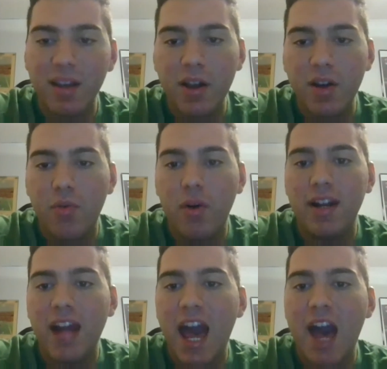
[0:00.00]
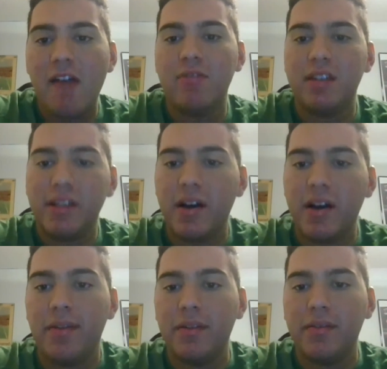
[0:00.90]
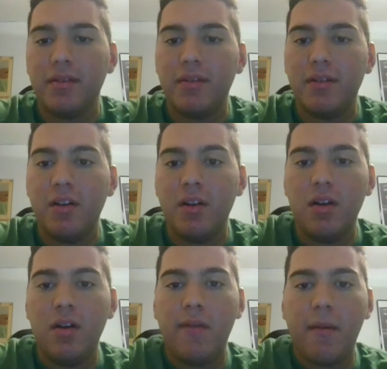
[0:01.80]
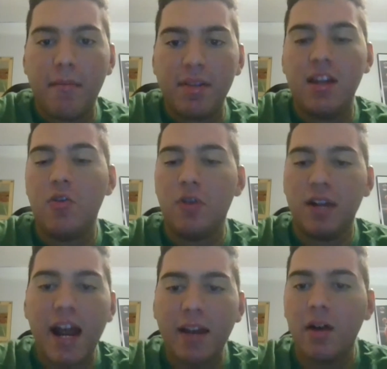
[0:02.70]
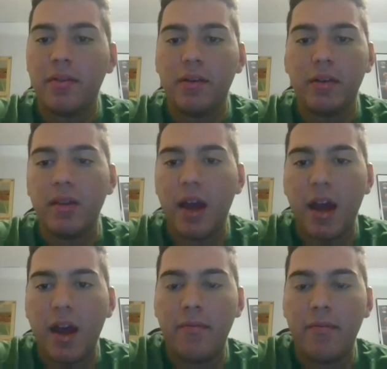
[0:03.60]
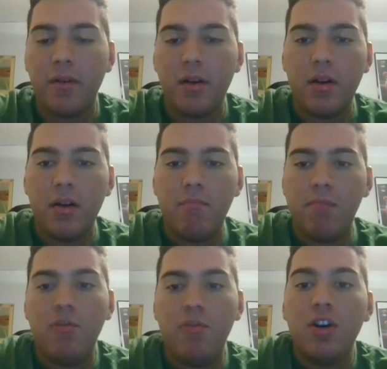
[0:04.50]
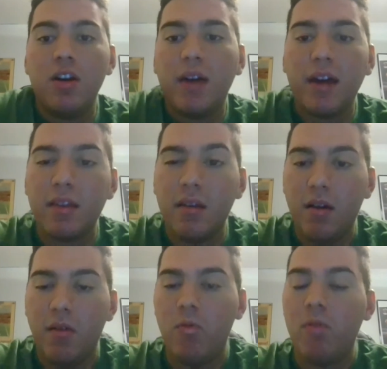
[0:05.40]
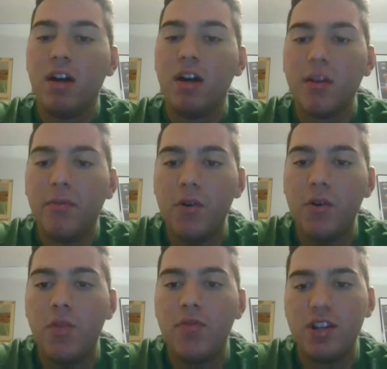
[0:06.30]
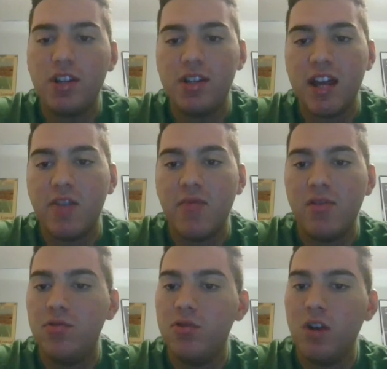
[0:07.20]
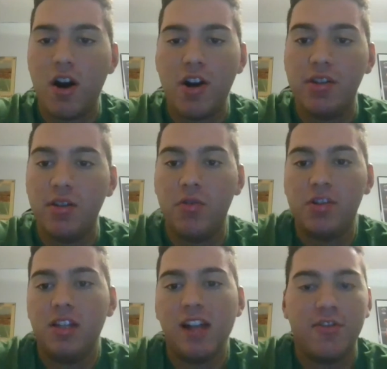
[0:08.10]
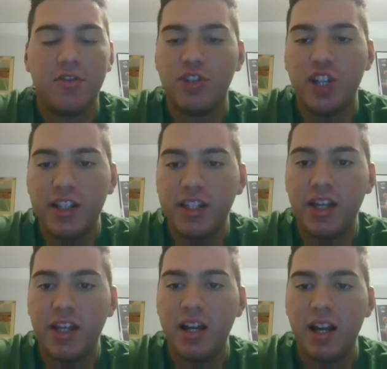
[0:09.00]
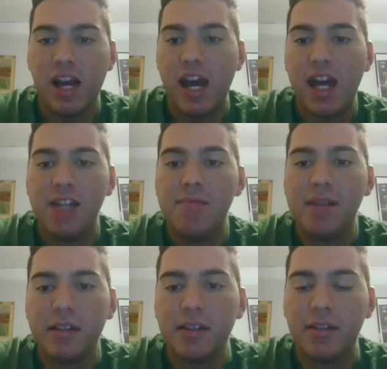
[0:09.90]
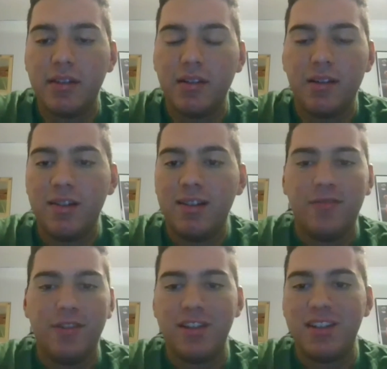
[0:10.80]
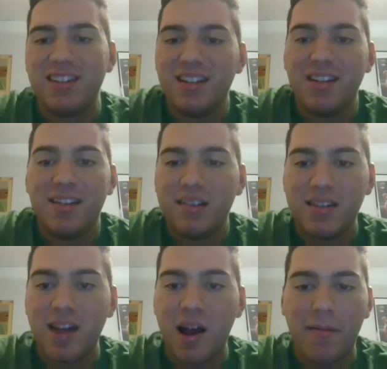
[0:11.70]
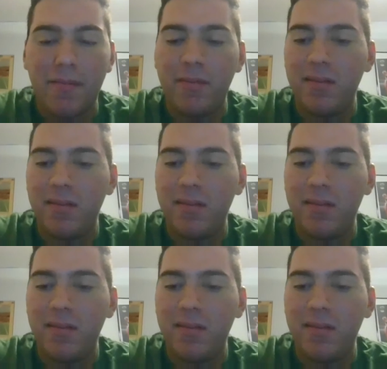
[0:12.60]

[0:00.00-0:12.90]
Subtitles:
1.5 with 6-0, if I'm not mistaken, or 9-0 in the half. And we couldn't kick. And when we kicked the field goal for Jason Sanders, 52 yards, of course the announcers jinx it, and he misses, which is tough.